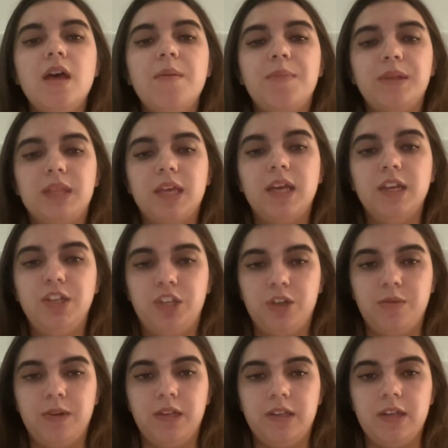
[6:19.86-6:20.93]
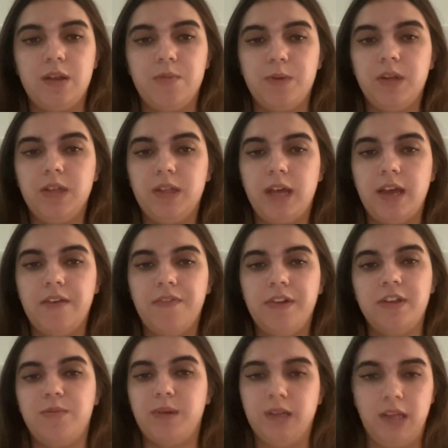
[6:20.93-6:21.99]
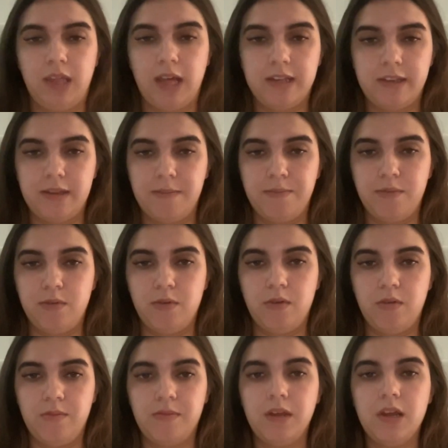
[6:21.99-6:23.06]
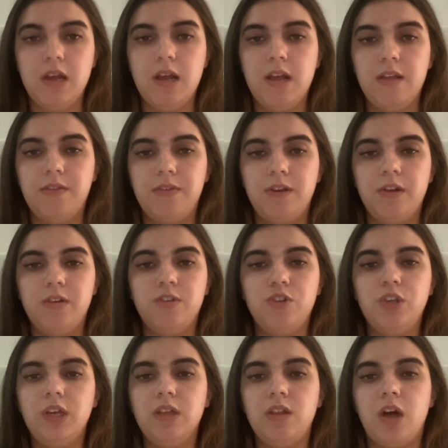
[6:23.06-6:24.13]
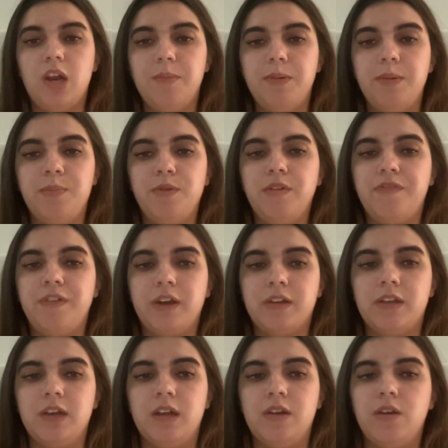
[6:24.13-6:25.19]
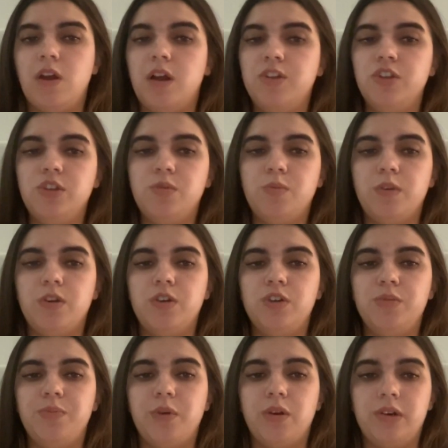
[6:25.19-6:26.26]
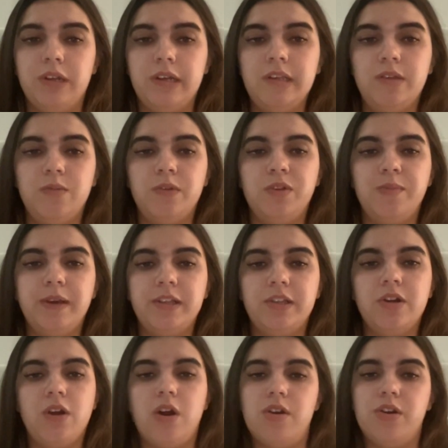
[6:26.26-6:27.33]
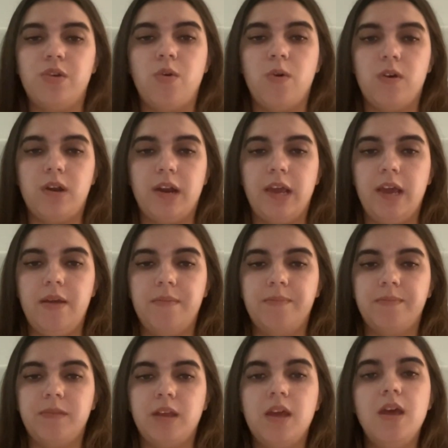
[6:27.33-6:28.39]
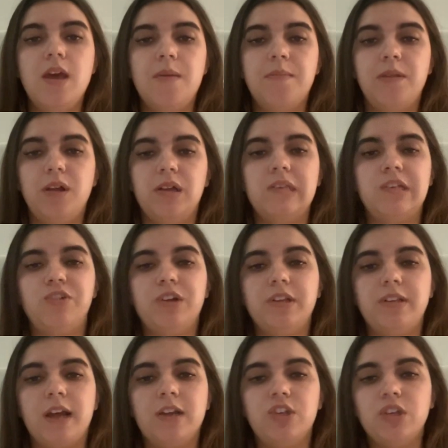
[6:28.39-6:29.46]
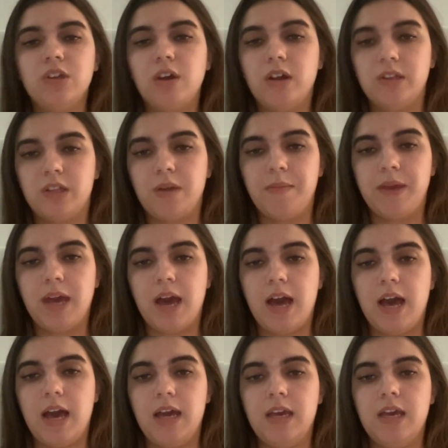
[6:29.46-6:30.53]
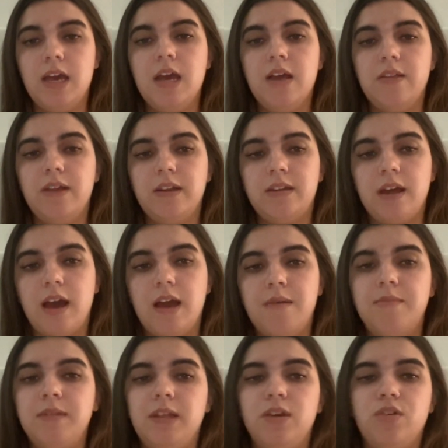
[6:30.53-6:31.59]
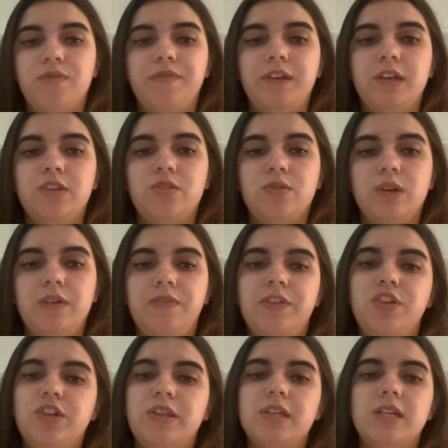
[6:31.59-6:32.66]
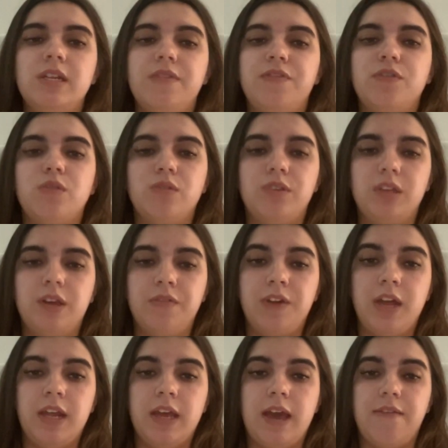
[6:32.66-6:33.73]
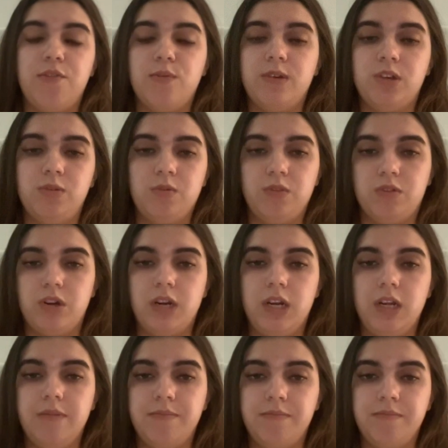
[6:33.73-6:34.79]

But the issue is, in real life, it's really that simple. There are usually a lot of people affected, not just one or two parties, which makes it hard to coordinate. Plus, transaction costs can be high, like time, legal fees, or even just the difficulty of getting everyone to agree.